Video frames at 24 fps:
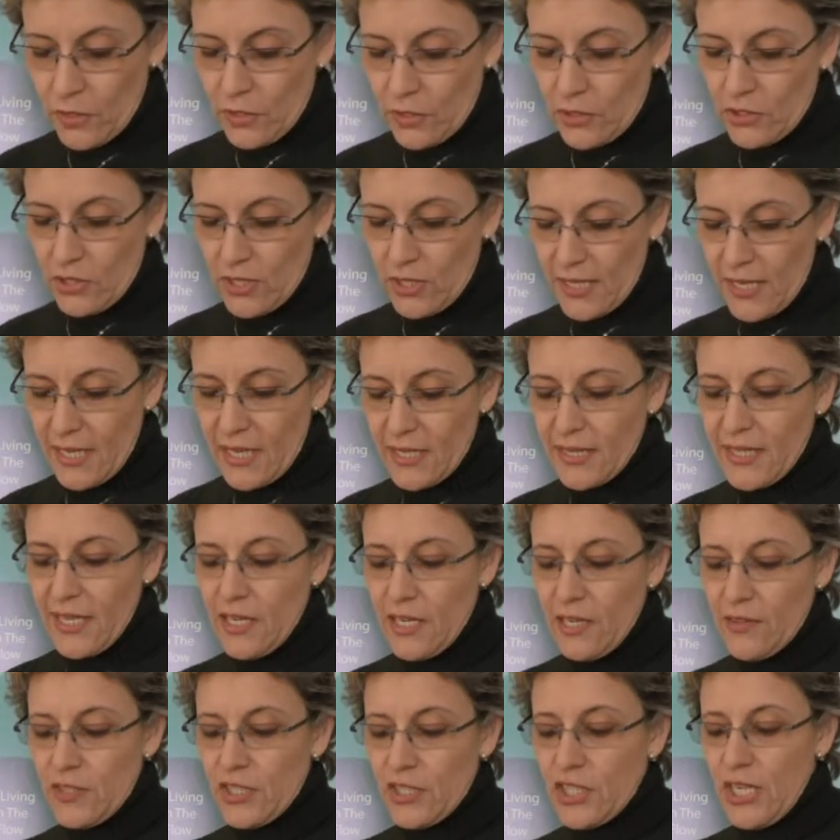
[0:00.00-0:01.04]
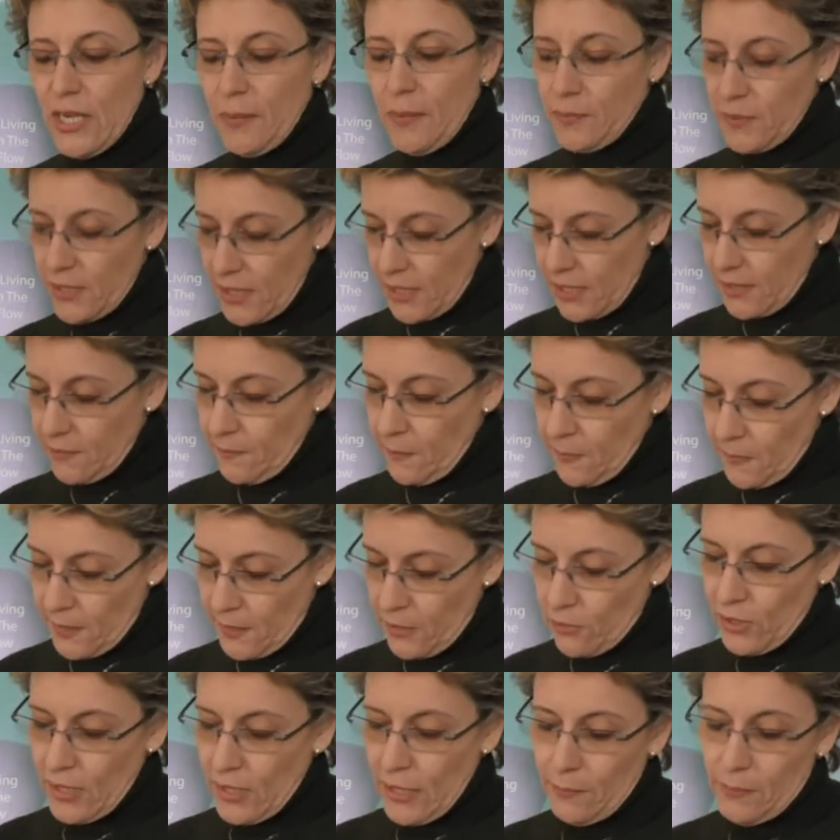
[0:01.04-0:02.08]
So again, at the end of this chapter,
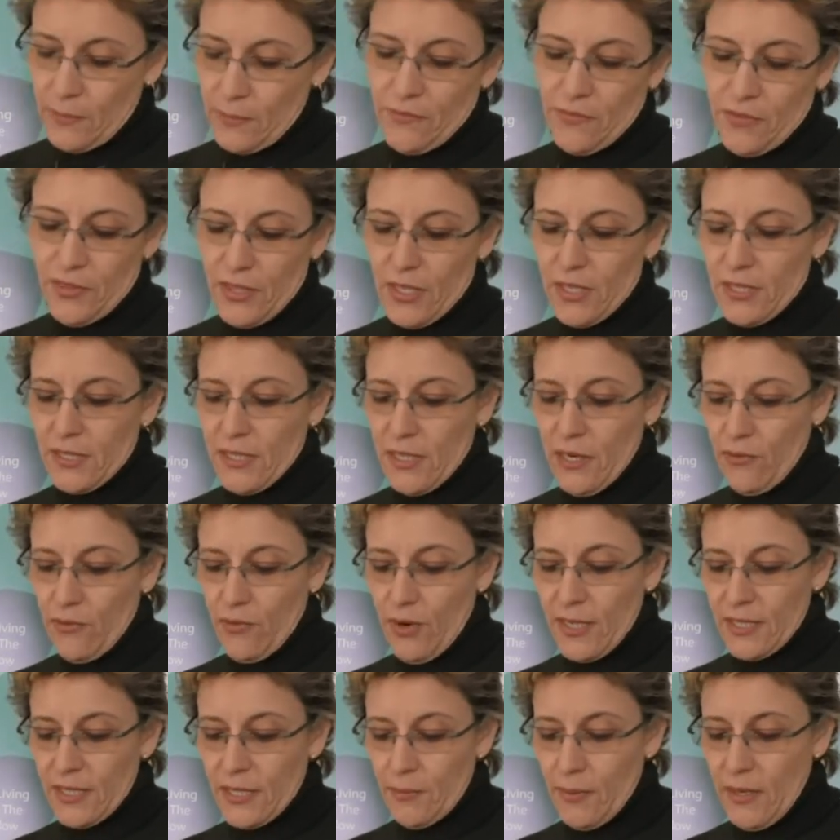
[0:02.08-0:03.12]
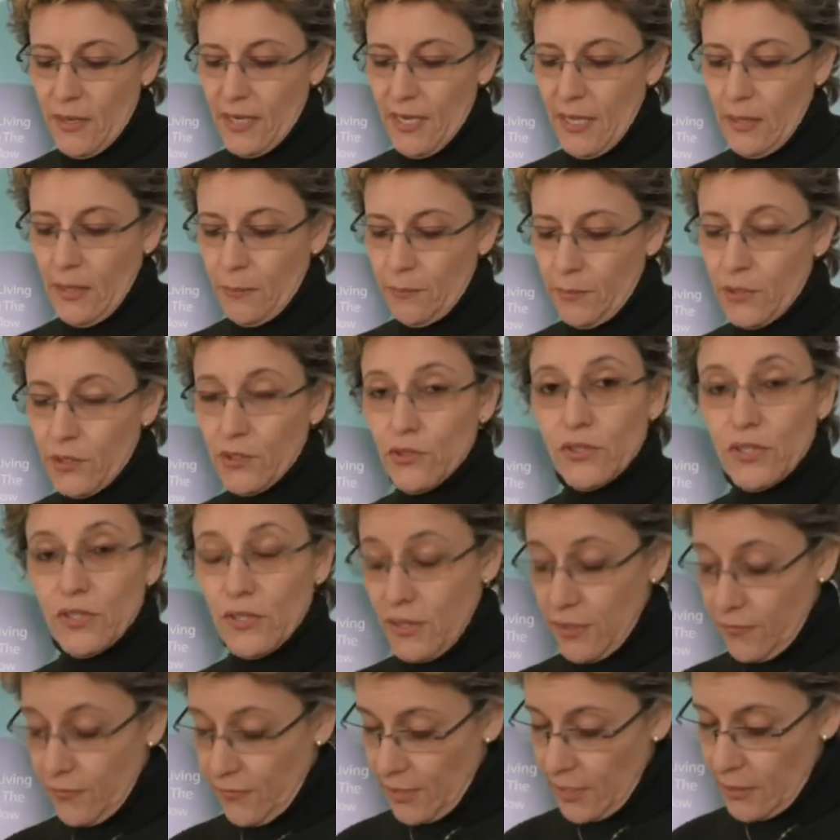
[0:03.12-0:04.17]
there are a couple of things that I write about helping you
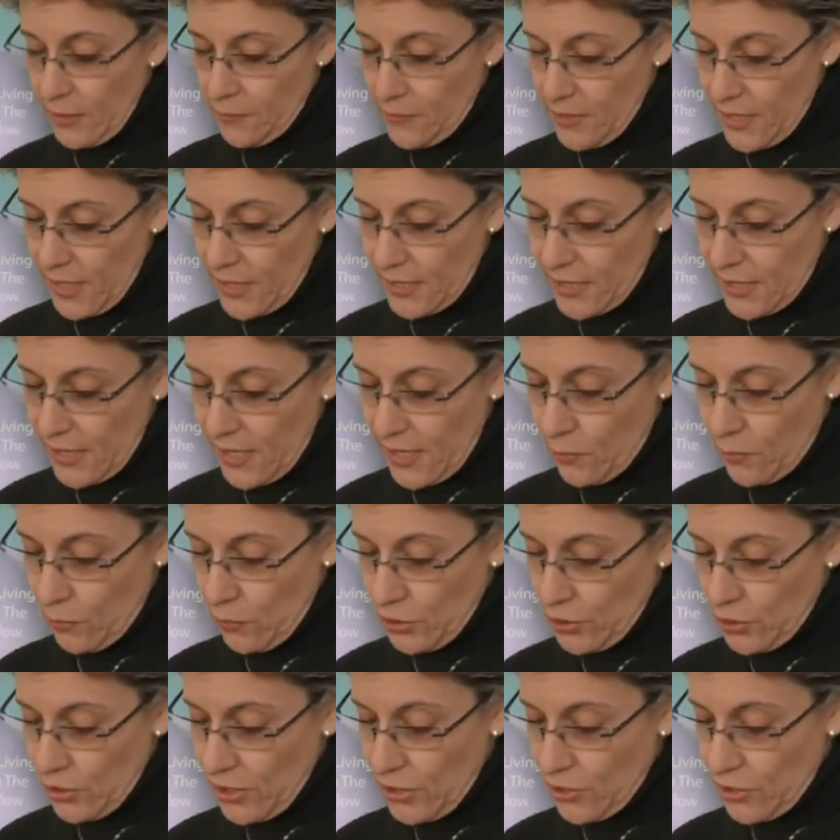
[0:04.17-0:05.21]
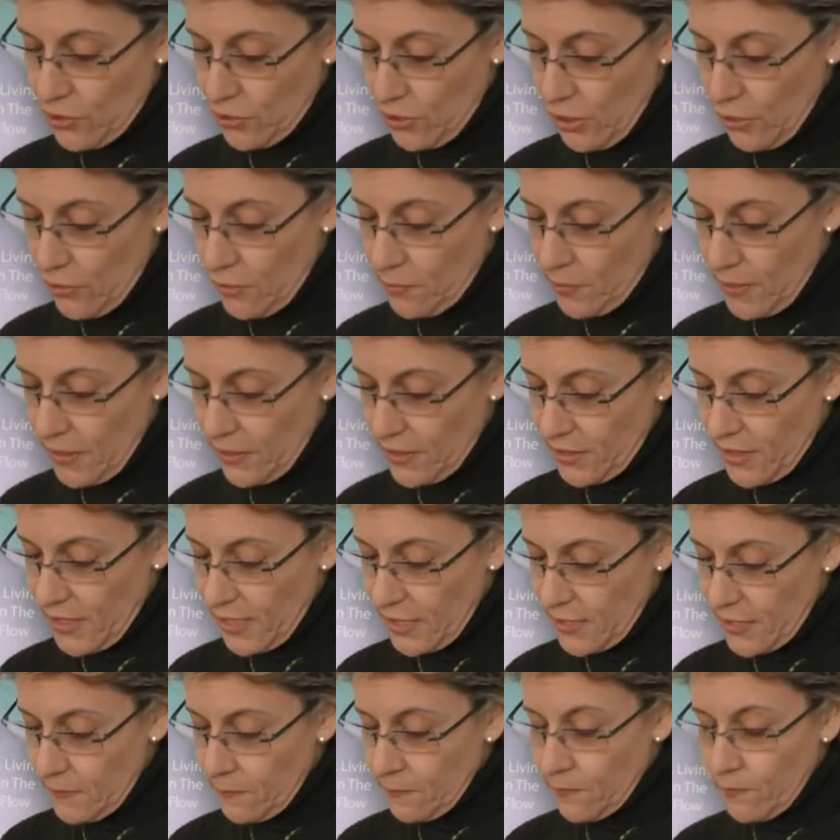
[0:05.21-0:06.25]
develop that and what you need to know about
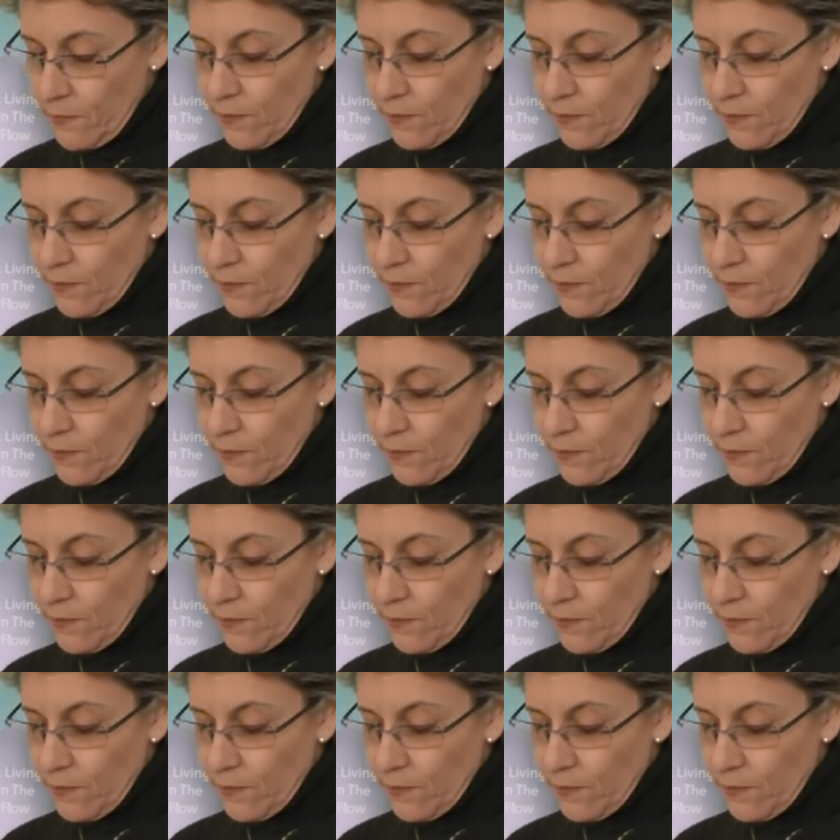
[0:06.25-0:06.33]
that.